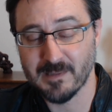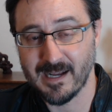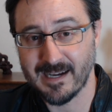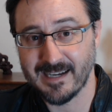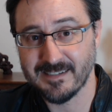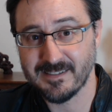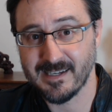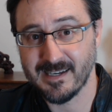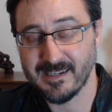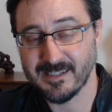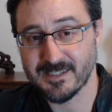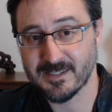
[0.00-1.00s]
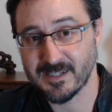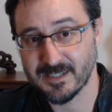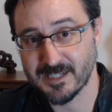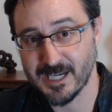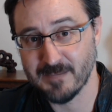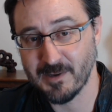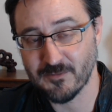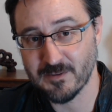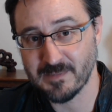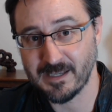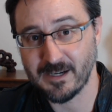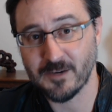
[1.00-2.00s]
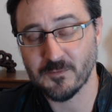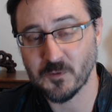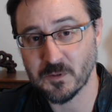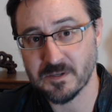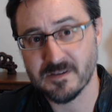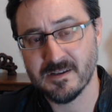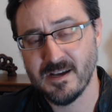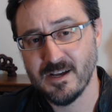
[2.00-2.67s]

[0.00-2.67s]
like I said, it's, it's coming from the Air Force.